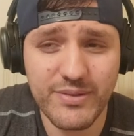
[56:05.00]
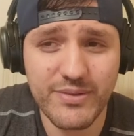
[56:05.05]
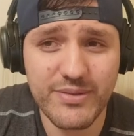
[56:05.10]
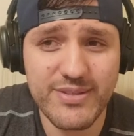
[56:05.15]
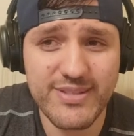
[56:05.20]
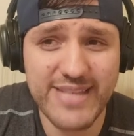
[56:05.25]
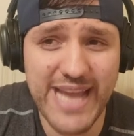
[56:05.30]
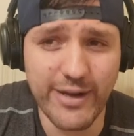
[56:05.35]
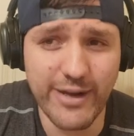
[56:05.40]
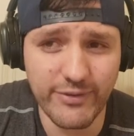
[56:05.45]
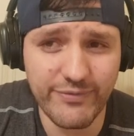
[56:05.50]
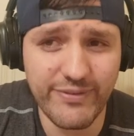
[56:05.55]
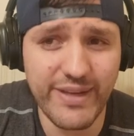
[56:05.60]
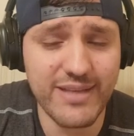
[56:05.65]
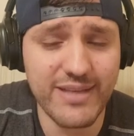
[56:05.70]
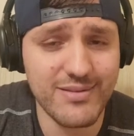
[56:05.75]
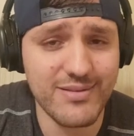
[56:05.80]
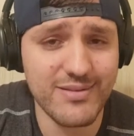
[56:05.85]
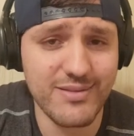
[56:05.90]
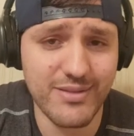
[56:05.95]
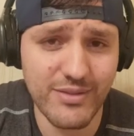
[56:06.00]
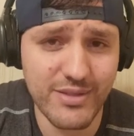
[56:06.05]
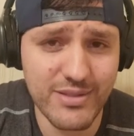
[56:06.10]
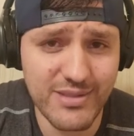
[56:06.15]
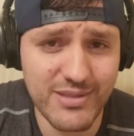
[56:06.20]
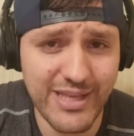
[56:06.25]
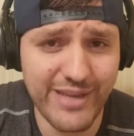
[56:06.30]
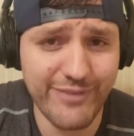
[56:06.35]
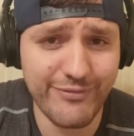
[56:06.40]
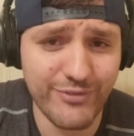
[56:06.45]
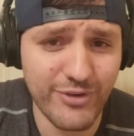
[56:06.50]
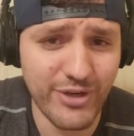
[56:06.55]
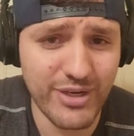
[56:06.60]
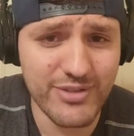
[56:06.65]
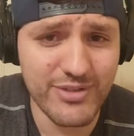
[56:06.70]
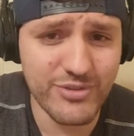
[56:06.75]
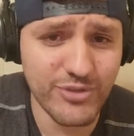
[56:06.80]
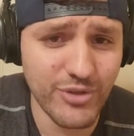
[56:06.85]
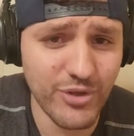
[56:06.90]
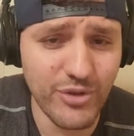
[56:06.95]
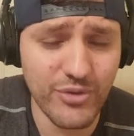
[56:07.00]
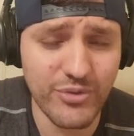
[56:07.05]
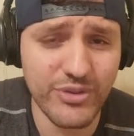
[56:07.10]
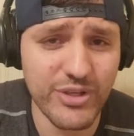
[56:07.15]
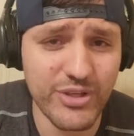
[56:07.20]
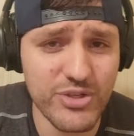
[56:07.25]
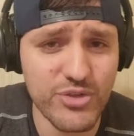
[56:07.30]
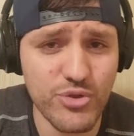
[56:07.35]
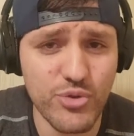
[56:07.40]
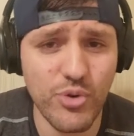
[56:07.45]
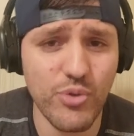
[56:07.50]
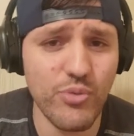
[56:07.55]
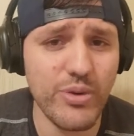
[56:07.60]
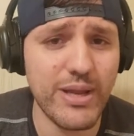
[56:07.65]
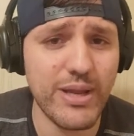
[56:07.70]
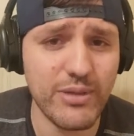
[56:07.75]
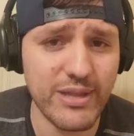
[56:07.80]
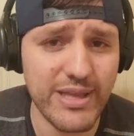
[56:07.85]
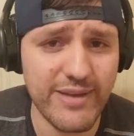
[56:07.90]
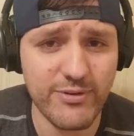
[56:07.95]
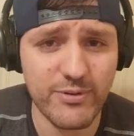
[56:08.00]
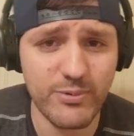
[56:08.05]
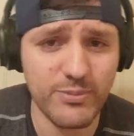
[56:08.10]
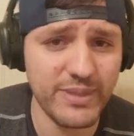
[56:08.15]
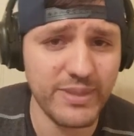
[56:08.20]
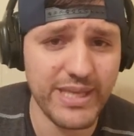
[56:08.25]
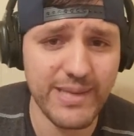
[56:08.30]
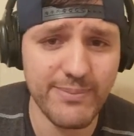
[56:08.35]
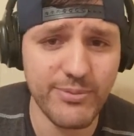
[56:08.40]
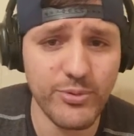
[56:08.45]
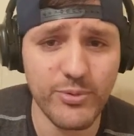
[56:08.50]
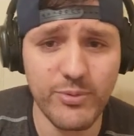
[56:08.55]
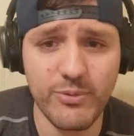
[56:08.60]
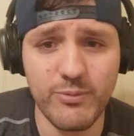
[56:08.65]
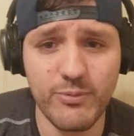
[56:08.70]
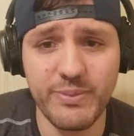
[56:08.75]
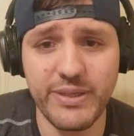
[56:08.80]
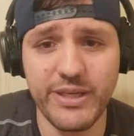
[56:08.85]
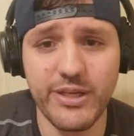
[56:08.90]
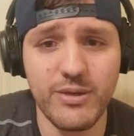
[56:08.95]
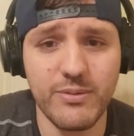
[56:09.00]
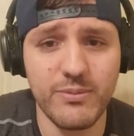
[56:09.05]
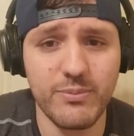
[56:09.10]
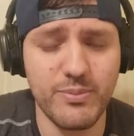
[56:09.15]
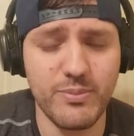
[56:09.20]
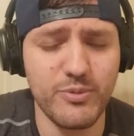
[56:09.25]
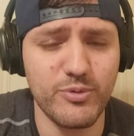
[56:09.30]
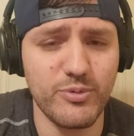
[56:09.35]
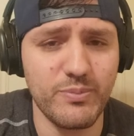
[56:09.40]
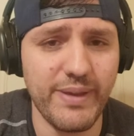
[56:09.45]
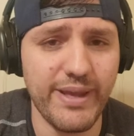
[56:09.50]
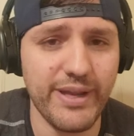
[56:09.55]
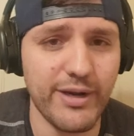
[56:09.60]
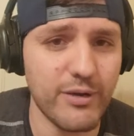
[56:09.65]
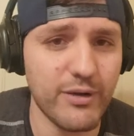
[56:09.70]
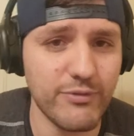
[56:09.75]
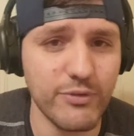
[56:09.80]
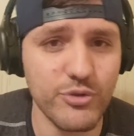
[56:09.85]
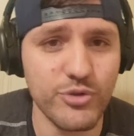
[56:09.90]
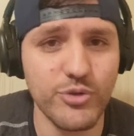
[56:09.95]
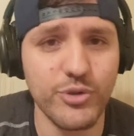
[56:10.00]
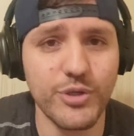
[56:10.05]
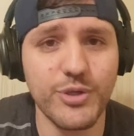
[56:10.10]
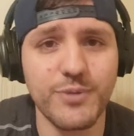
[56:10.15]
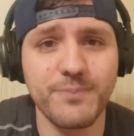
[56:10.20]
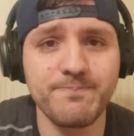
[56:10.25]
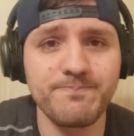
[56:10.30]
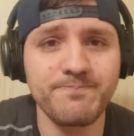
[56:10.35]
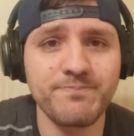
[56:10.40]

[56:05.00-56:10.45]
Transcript: sacrifices in this life for us. So there's no way I'll ever be able to repay, repay her for sure.